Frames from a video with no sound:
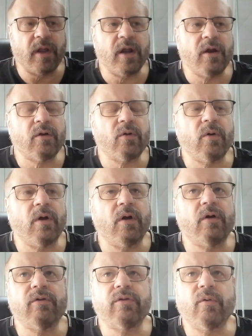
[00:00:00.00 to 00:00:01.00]

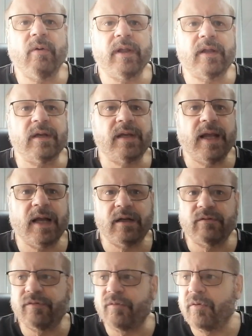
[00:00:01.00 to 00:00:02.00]
earthquake in
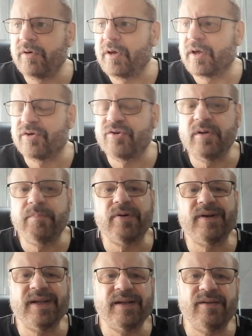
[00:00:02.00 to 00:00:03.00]
California. She
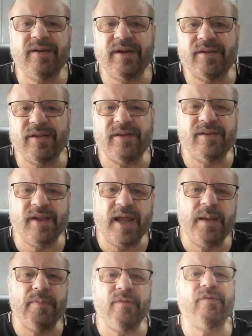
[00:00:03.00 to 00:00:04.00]
predicted it the
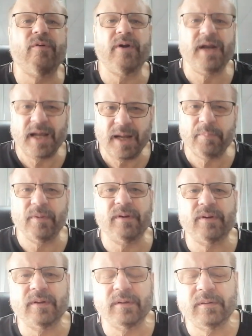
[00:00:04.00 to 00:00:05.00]
day before it
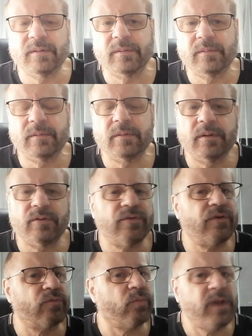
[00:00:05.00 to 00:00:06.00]
happened. She
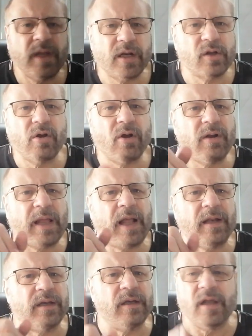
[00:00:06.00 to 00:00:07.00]
says, we got to call
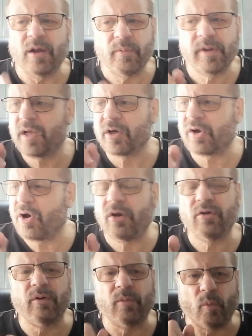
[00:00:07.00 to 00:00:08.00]
Ellen. We got to call
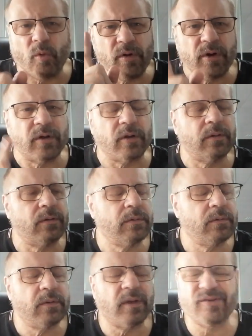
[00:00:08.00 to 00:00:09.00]
her and warn her.
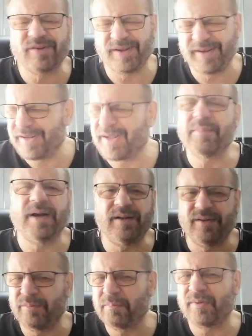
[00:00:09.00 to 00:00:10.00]
I was like, come on,
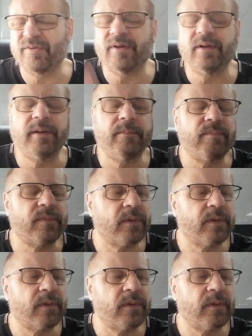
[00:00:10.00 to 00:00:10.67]
don't be silly.